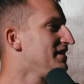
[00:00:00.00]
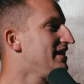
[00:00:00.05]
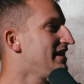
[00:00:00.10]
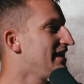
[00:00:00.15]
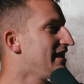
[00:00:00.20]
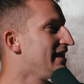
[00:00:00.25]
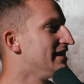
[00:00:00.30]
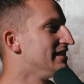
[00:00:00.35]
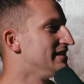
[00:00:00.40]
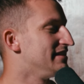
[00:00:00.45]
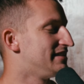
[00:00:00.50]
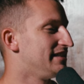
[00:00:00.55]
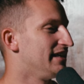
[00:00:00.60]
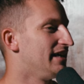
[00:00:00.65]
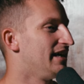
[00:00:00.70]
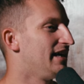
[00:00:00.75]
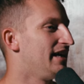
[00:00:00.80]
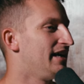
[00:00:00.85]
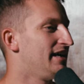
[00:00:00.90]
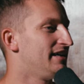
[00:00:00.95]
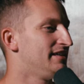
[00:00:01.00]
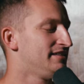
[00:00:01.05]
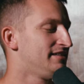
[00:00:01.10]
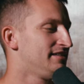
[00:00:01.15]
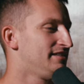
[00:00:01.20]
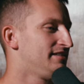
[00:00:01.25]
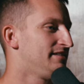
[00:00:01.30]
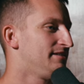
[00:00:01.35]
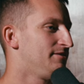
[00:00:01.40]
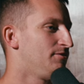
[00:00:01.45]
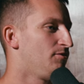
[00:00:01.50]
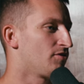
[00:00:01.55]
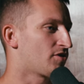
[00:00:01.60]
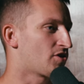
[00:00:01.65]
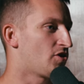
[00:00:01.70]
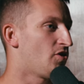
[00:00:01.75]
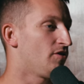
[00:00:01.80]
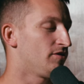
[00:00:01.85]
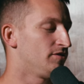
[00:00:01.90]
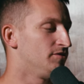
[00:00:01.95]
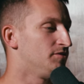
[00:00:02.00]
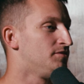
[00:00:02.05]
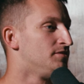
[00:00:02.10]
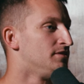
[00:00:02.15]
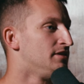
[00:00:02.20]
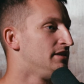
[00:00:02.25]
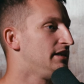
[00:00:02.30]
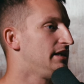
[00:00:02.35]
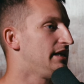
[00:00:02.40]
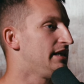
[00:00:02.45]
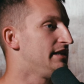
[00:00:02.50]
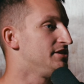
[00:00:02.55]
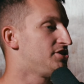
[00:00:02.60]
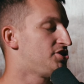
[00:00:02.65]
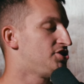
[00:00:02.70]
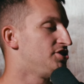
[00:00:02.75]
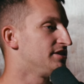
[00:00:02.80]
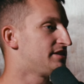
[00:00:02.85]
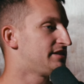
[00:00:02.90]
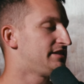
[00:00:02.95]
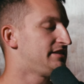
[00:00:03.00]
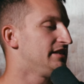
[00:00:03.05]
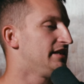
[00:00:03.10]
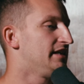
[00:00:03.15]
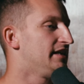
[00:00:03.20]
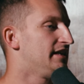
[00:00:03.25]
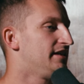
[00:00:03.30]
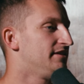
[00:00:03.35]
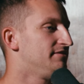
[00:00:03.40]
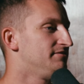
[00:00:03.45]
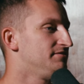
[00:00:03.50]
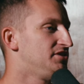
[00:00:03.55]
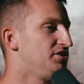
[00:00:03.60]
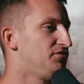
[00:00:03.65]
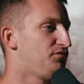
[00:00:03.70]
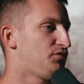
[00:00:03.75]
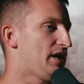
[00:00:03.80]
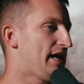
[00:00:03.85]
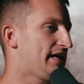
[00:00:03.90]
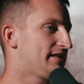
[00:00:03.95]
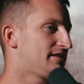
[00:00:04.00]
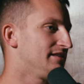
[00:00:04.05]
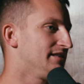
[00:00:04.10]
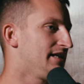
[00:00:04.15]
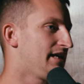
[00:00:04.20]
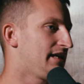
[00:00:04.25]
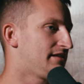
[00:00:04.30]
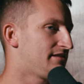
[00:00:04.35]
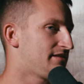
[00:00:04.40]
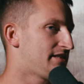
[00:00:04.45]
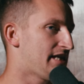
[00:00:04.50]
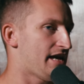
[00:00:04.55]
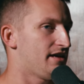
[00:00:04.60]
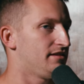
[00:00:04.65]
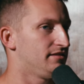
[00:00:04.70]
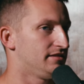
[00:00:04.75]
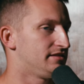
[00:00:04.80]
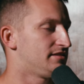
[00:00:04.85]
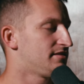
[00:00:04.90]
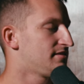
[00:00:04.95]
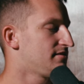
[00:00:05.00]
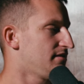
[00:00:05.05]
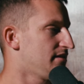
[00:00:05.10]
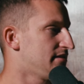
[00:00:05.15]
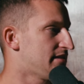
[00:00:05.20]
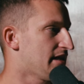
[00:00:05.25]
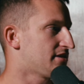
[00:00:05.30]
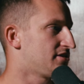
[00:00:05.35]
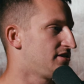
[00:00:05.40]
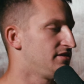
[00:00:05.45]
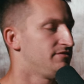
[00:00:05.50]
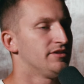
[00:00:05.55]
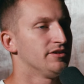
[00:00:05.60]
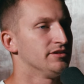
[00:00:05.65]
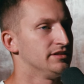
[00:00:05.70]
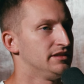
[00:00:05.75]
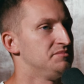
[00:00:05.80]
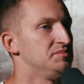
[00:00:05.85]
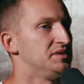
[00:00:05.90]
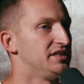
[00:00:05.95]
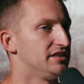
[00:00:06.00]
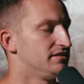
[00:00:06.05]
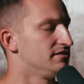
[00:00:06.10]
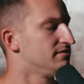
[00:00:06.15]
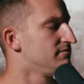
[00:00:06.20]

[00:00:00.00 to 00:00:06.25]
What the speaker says: Is or carnal is just the fact that like talent is actually very limited.